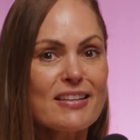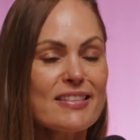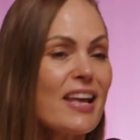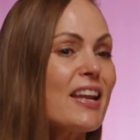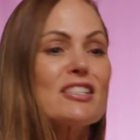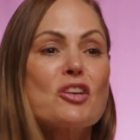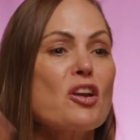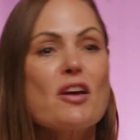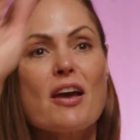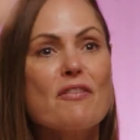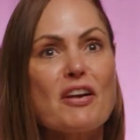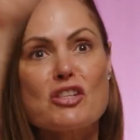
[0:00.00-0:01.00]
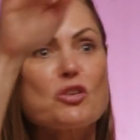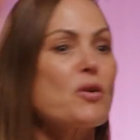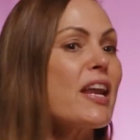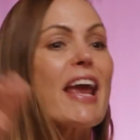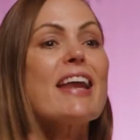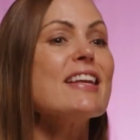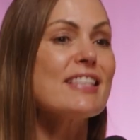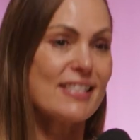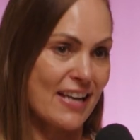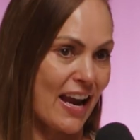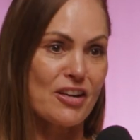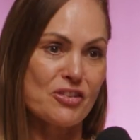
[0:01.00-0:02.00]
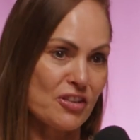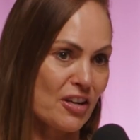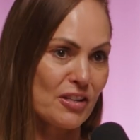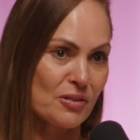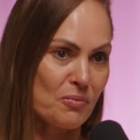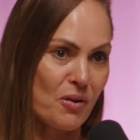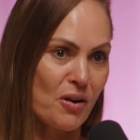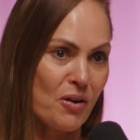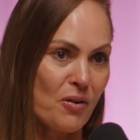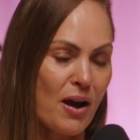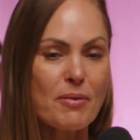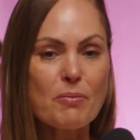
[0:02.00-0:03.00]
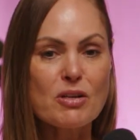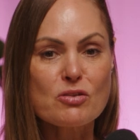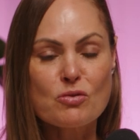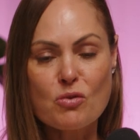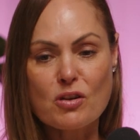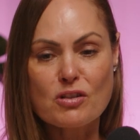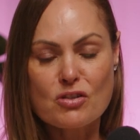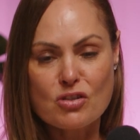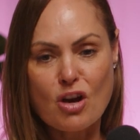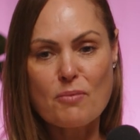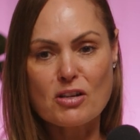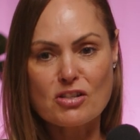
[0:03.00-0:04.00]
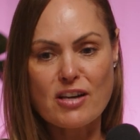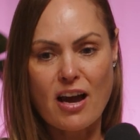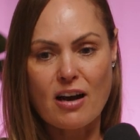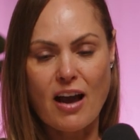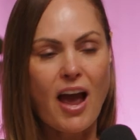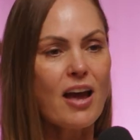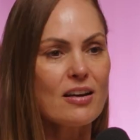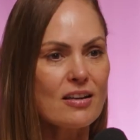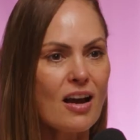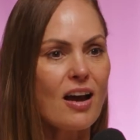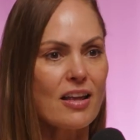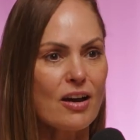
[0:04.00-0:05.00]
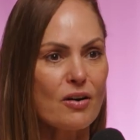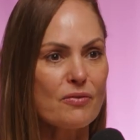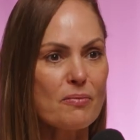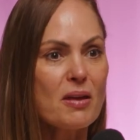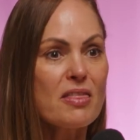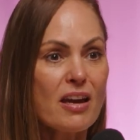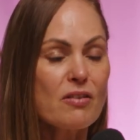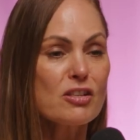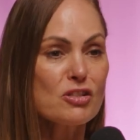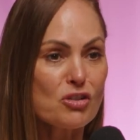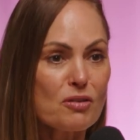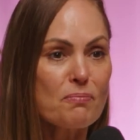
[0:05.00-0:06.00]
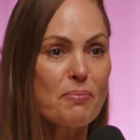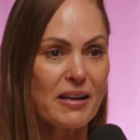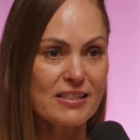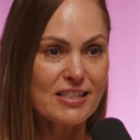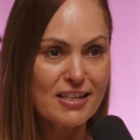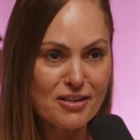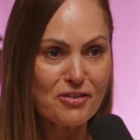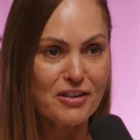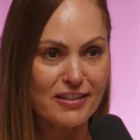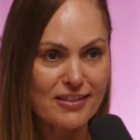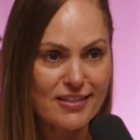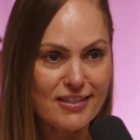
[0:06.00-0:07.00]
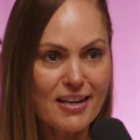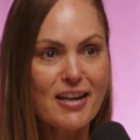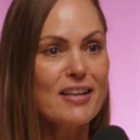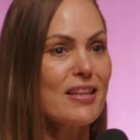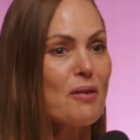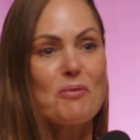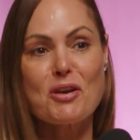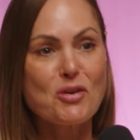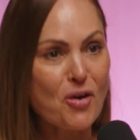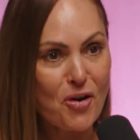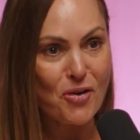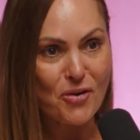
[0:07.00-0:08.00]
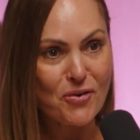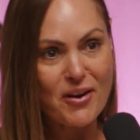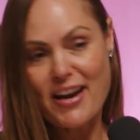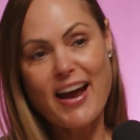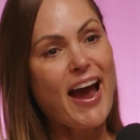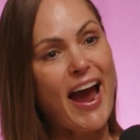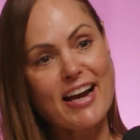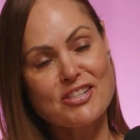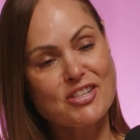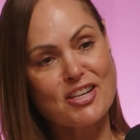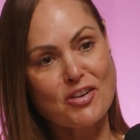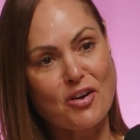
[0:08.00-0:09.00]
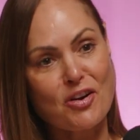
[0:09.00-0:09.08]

then it's going to affect you at any stage as well. I mean, we look so much now at gut health. I mean, there are certain bacterias that we know actually,